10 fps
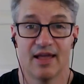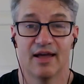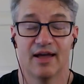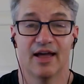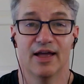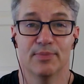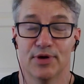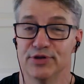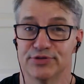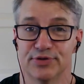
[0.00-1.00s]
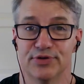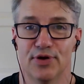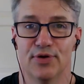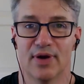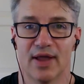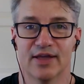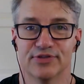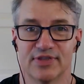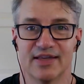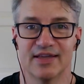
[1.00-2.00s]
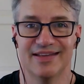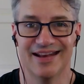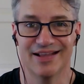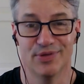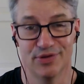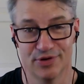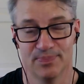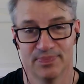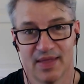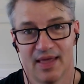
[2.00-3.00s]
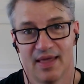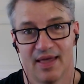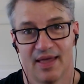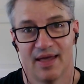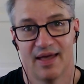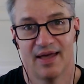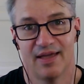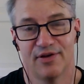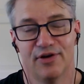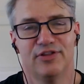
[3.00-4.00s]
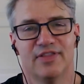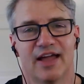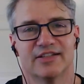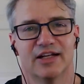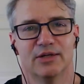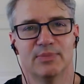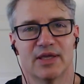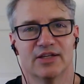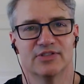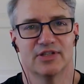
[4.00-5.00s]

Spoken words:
I'm also known as the Knitting Pilgrim. I earned that title because in